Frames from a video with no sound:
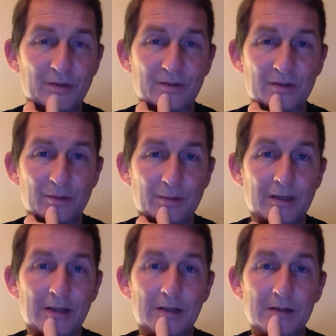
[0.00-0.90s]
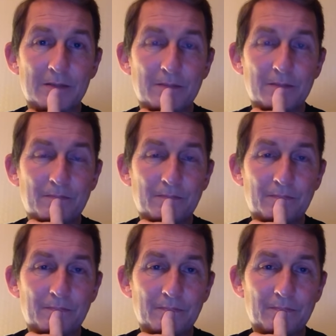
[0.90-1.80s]
of so many years.
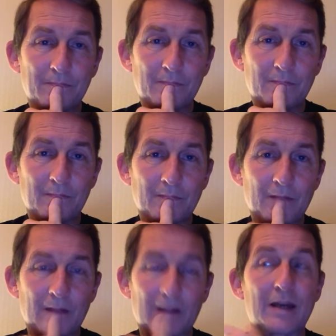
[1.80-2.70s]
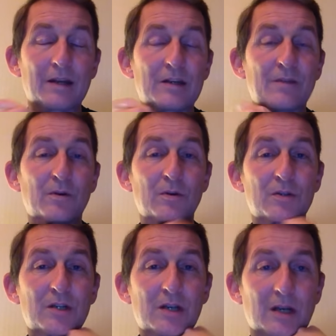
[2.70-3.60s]
Again, a difficult
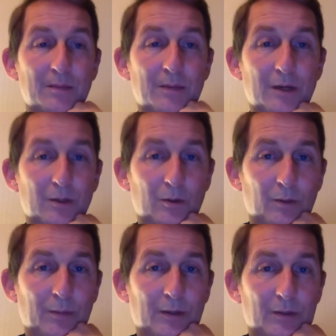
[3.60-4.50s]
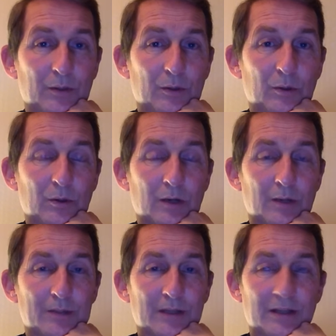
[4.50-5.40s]
time by all, but we all clubbed
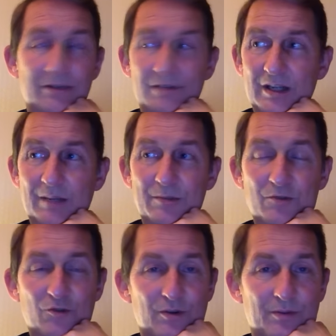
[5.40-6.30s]
together and kept strong.